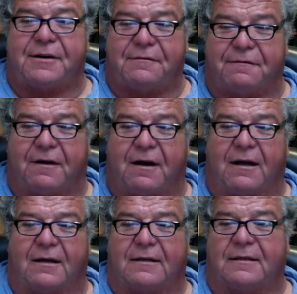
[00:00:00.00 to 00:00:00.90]

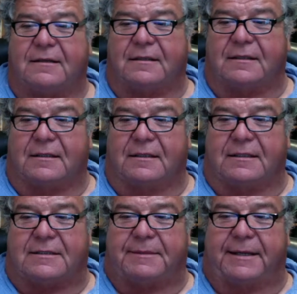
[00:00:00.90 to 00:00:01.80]
fog,
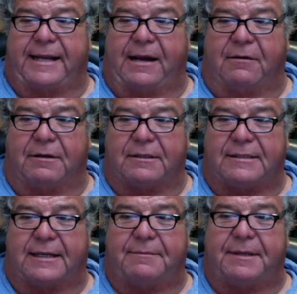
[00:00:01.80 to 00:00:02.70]
it's about an hour and
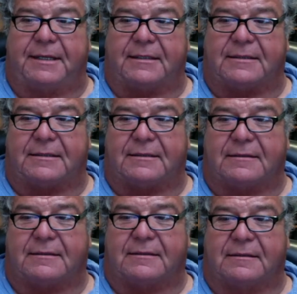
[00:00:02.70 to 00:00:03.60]
10 minutes.
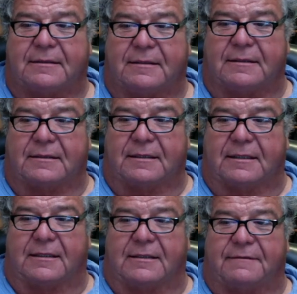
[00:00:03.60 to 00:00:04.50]

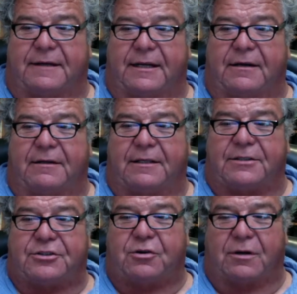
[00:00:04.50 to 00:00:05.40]
And if I go to the
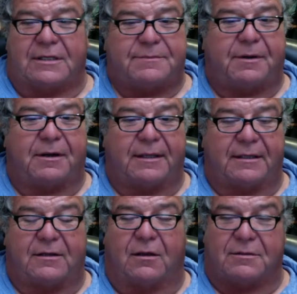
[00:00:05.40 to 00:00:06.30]

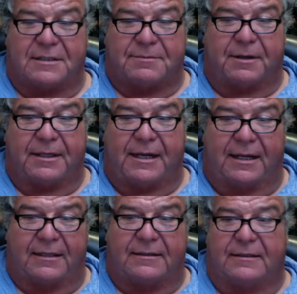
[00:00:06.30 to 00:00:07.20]
closest part of the
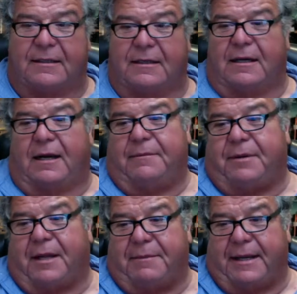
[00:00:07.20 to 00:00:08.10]
island, I'm
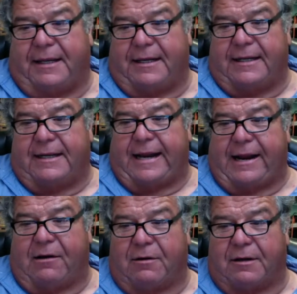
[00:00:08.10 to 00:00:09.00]
probably making it an
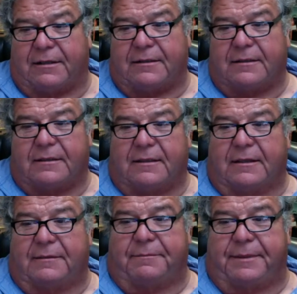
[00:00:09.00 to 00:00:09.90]
hour.
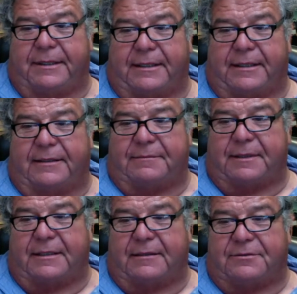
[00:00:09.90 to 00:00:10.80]
but
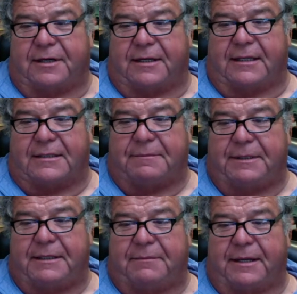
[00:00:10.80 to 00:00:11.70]
I try not to
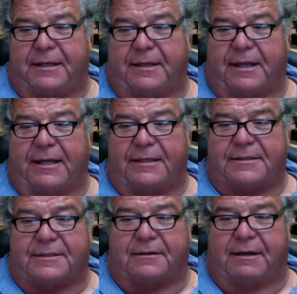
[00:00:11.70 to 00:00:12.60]
beat up my
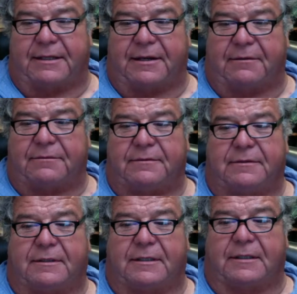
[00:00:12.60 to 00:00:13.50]
clients, so I don't
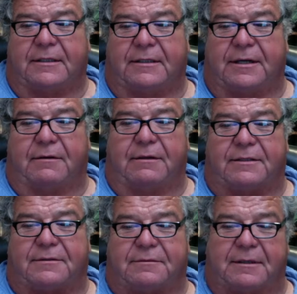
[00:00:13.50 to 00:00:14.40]
go
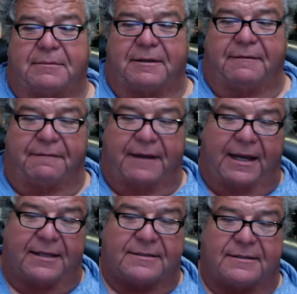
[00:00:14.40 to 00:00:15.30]
extremely
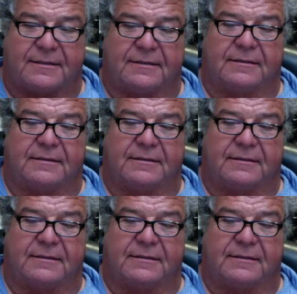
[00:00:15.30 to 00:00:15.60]
fast.